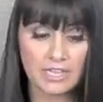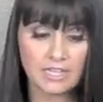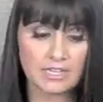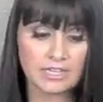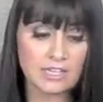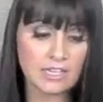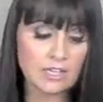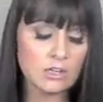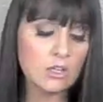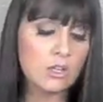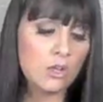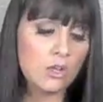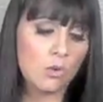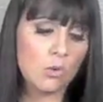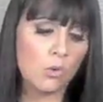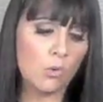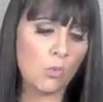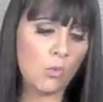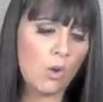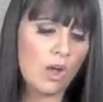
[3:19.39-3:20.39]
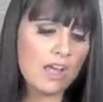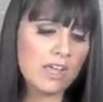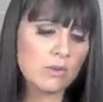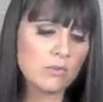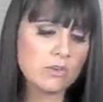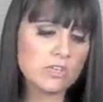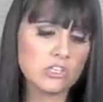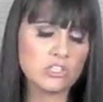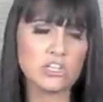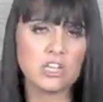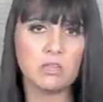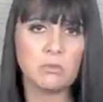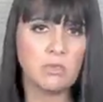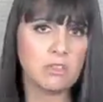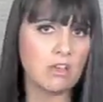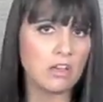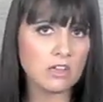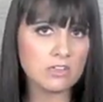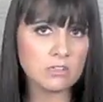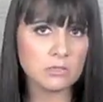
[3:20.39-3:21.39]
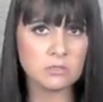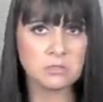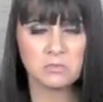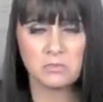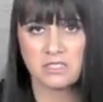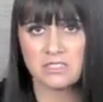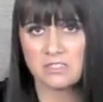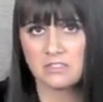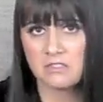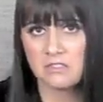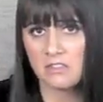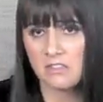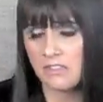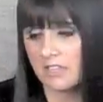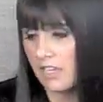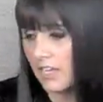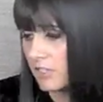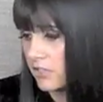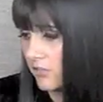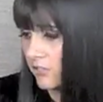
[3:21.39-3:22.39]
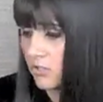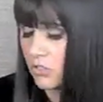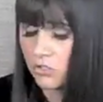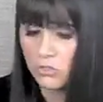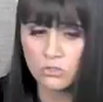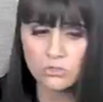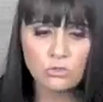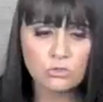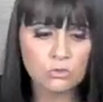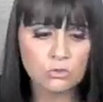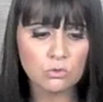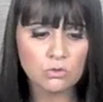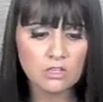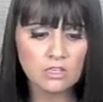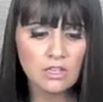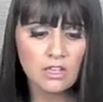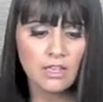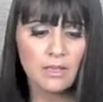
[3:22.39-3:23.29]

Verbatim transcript: And again, why would a child with autism, let's say at the age of two,